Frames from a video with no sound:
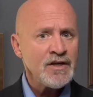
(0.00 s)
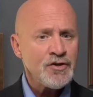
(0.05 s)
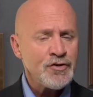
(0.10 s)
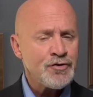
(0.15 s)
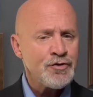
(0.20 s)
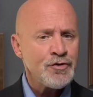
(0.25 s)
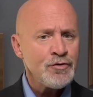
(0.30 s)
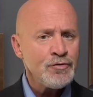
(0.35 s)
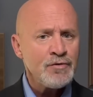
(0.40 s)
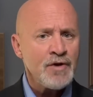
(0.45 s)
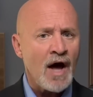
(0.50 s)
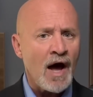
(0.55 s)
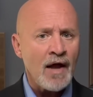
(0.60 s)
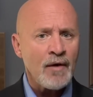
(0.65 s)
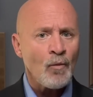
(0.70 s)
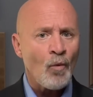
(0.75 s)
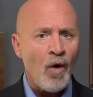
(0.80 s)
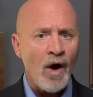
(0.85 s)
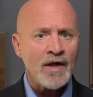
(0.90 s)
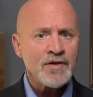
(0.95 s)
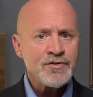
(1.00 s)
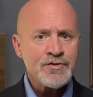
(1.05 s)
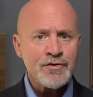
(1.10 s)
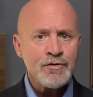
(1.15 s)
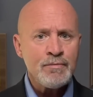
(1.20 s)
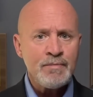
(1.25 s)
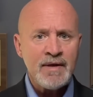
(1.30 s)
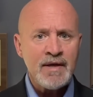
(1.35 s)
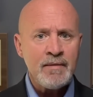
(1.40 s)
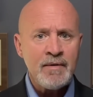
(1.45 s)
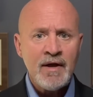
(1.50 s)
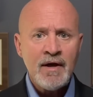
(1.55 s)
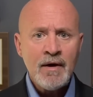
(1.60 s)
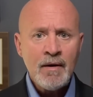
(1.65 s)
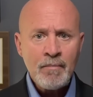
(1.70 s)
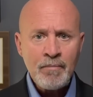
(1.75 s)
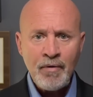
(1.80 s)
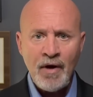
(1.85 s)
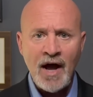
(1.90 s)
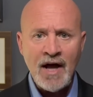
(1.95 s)
do not want to be
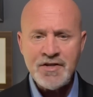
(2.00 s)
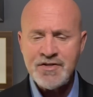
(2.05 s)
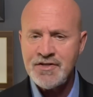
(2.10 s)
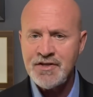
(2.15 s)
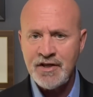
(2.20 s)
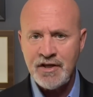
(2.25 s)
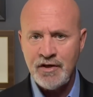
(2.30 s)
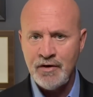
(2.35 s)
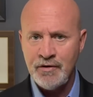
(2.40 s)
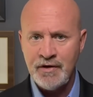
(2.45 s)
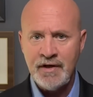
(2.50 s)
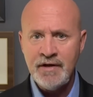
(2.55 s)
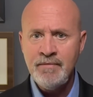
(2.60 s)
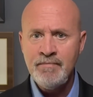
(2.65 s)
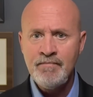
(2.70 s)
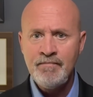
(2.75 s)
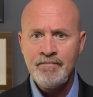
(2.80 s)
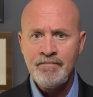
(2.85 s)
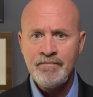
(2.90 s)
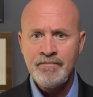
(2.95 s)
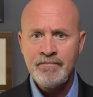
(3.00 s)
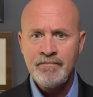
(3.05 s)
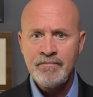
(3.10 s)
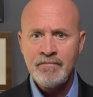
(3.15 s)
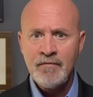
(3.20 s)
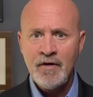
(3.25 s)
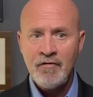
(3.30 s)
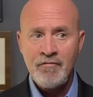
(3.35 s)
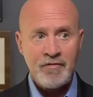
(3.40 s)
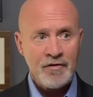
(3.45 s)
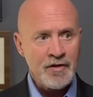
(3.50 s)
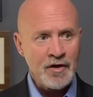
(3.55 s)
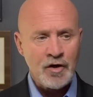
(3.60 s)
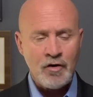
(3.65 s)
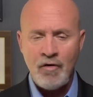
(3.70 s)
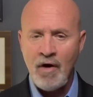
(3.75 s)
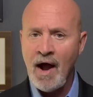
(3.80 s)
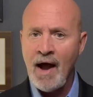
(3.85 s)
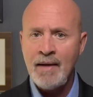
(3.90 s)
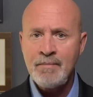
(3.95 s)
prosecuted for the
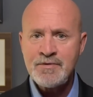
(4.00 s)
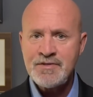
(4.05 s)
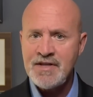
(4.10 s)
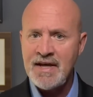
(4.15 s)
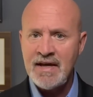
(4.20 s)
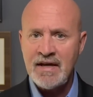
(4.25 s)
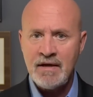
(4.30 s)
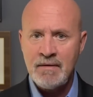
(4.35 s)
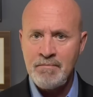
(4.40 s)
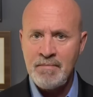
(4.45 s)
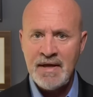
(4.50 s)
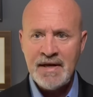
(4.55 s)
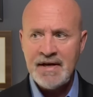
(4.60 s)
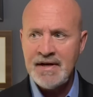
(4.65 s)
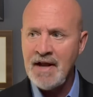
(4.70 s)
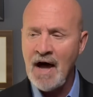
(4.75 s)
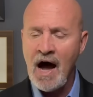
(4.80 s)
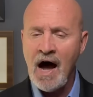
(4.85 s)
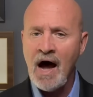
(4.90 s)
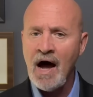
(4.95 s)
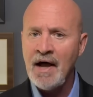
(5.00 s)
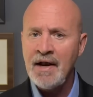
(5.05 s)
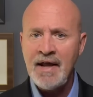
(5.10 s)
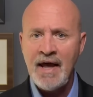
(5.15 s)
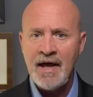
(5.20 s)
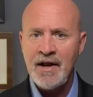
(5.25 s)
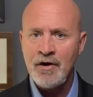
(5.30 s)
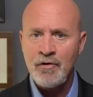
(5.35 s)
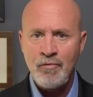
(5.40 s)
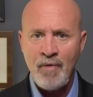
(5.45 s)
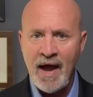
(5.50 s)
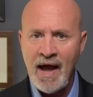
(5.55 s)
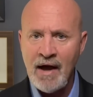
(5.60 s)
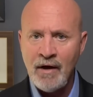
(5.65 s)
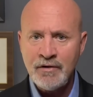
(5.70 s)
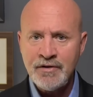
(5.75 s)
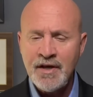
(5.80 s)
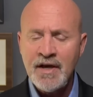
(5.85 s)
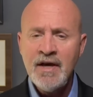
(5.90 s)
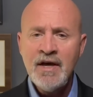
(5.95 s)
crimes they committed on and
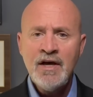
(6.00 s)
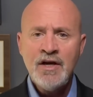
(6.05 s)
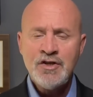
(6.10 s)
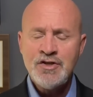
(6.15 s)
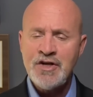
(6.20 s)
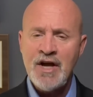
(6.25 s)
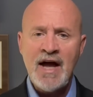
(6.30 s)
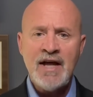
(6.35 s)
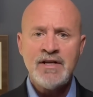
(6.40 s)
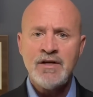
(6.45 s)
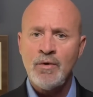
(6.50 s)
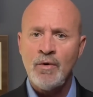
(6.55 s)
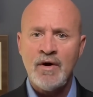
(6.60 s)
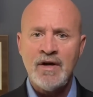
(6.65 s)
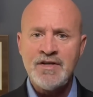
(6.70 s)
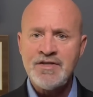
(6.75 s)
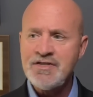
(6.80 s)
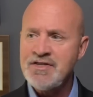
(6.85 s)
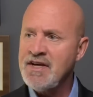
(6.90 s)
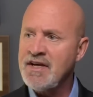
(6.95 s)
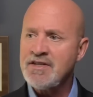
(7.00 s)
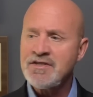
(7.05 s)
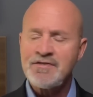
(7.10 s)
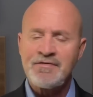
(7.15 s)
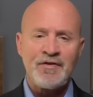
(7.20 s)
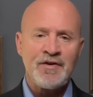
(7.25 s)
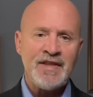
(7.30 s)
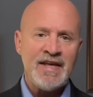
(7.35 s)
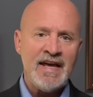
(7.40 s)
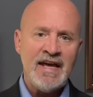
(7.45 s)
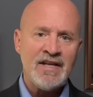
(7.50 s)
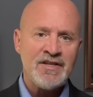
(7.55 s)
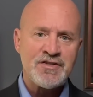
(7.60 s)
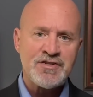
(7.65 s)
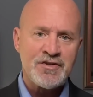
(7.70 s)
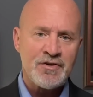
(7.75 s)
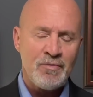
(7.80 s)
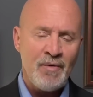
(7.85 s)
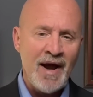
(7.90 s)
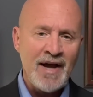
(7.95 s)
around January 6th, for the
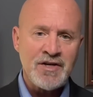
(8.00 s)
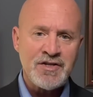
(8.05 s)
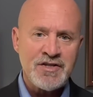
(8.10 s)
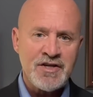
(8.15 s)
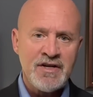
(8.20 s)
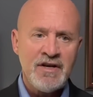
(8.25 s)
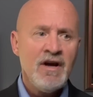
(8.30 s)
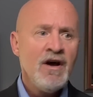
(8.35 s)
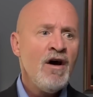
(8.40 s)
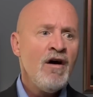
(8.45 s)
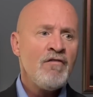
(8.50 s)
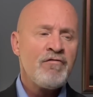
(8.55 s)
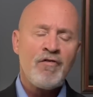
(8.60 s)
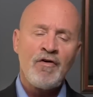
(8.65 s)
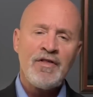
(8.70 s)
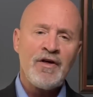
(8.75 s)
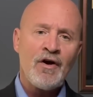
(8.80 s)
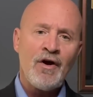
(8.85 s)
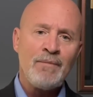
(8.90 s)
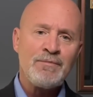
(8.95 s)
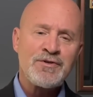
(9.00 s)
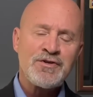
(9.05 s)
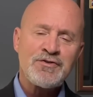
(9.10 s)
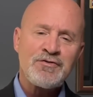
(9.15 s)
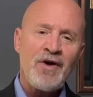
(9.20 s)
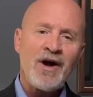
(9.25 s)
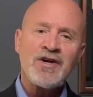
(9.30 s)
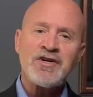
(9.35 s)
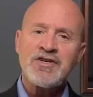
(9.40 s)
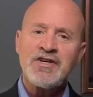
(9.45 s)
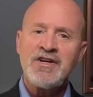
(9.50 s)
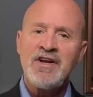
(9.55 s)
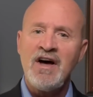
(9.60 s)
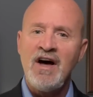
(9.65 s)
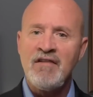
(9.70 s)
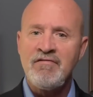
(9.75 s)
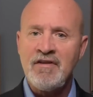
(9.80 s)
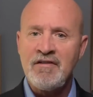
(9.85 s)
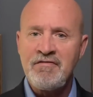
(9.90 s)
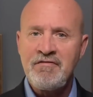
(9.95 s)
insurrection, for their obstruction
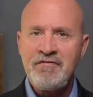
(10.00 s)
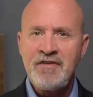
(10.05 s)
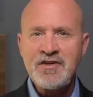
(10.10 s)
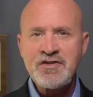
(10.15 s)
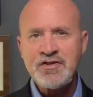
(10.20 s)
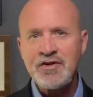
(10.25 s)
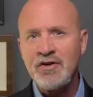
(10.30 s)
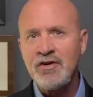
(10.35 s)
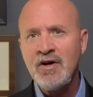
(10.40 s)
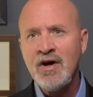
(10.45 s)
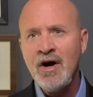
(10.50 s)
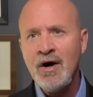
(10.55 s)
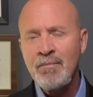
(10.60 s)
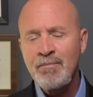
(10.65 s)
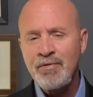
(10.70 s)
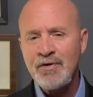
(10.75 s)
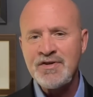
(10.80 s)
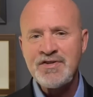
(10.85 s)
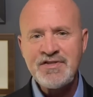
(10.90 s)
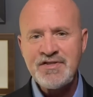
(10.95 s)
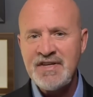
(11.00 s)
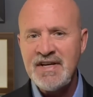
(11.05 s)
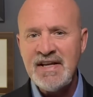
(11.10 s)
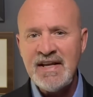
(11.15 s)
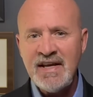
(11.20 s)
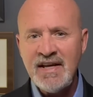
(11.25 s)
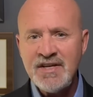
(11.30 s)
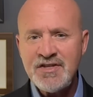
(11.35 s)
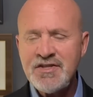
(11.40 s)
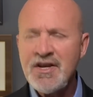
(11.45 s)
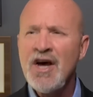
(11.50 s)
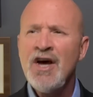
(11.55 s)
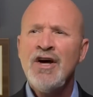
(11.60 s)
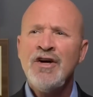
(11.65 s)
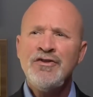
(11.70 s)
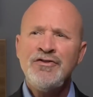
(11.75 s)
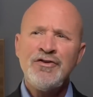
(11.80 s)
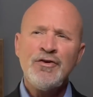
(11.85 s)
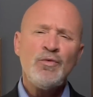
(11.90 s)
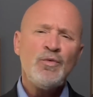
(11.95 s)
of official proceedings,
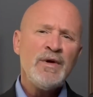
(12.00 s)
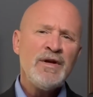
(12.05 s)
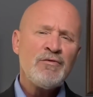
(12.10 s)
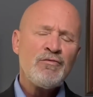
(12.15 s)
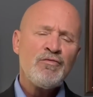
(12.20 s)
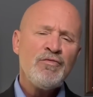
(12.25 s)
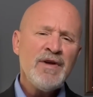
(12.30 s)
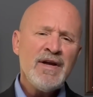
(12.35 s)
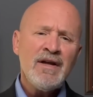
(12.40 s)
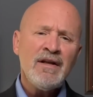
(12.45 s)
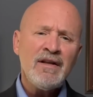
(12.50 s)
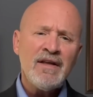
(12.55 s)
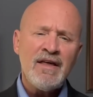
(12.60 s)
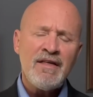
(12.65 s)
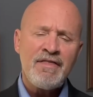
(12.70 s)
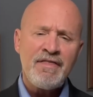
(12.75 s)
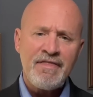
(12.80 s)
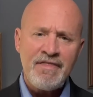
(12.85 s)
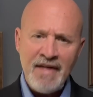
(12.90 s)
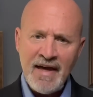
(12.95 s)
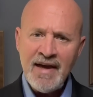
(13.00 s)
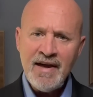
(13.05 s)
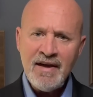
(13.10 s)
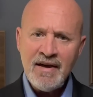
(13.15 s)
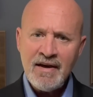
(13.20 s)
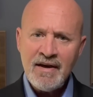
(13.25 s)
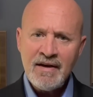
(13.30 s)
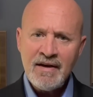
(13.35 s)
do we really think